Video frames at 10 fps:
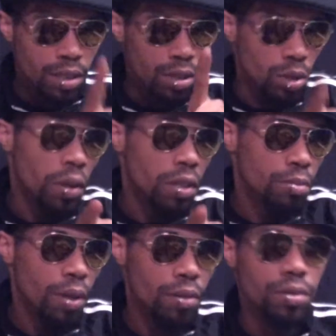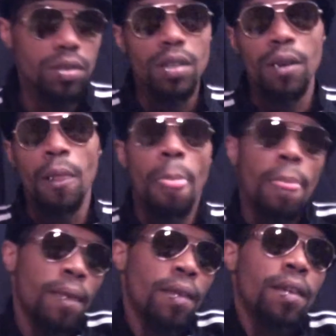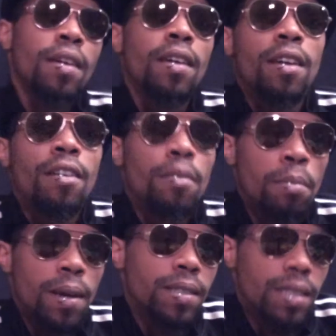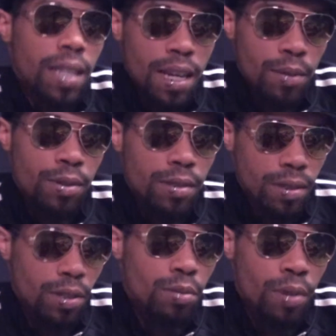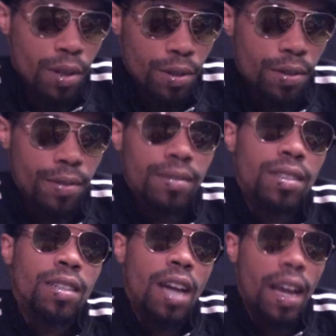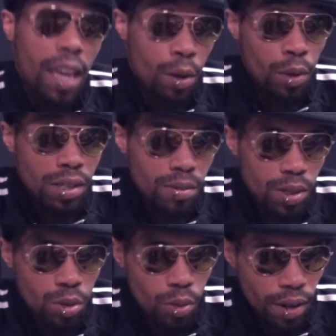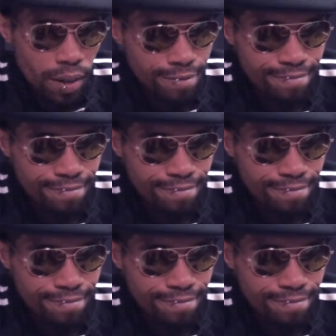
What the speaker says: Two English brothers. Best line was the little brother, can't wait to be 20. I